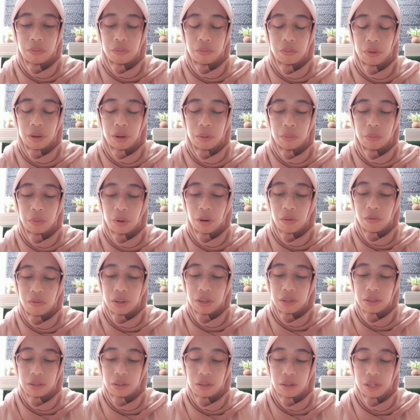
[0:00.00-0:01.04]
professor
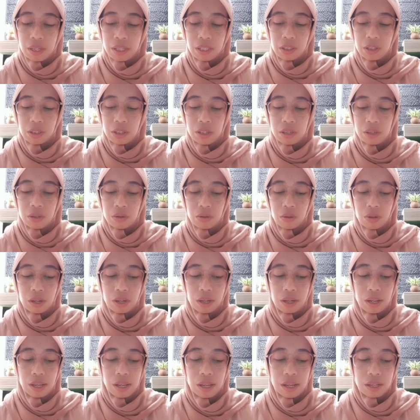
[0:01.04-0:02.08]
lectures to a
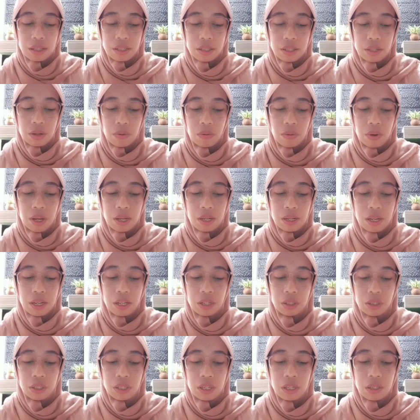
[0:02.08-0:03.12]
class, the way a
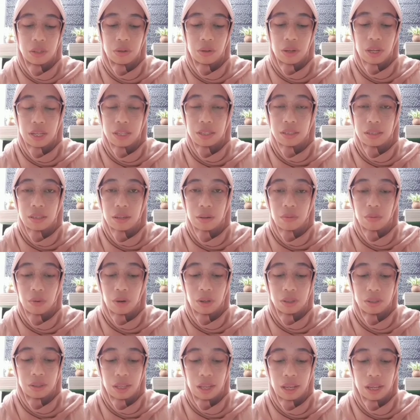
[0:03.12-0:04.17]
national newscaster
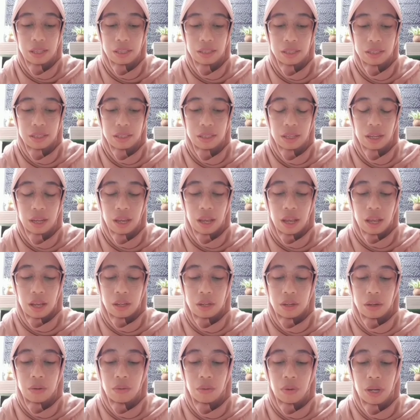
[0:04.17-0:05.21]
broadcasts, the
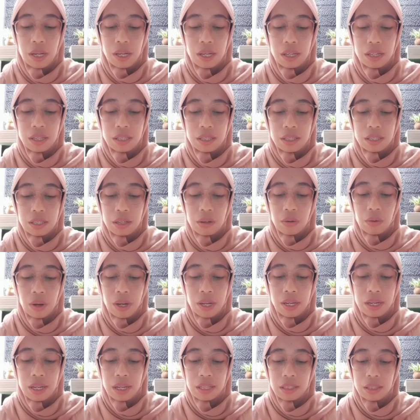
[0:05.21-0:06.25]
way
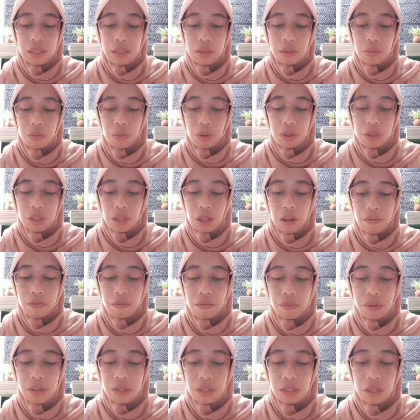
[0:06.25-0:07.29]
that is most
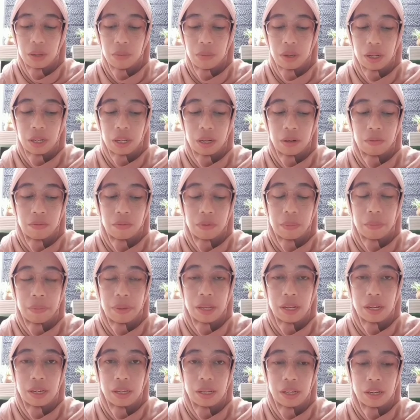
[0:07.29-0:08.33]
comfortable and
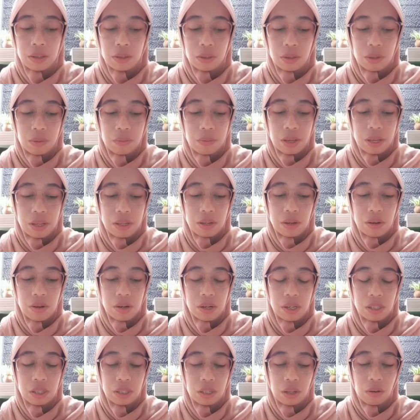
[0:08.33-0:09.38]
familiar to the
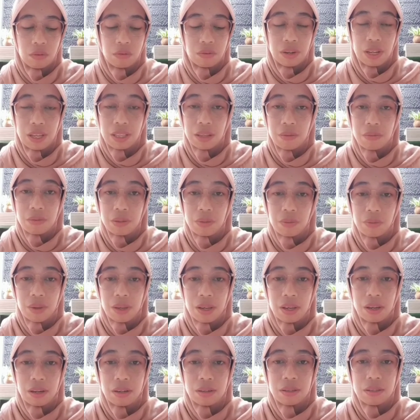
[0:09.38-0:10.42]
majority of native
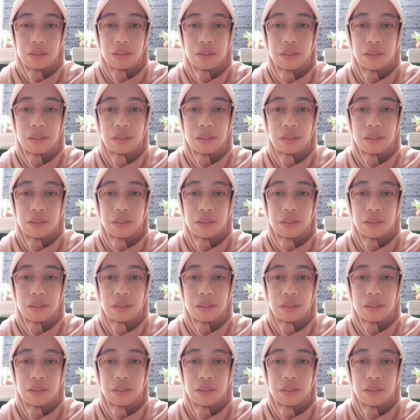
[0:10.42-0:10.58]
speakers.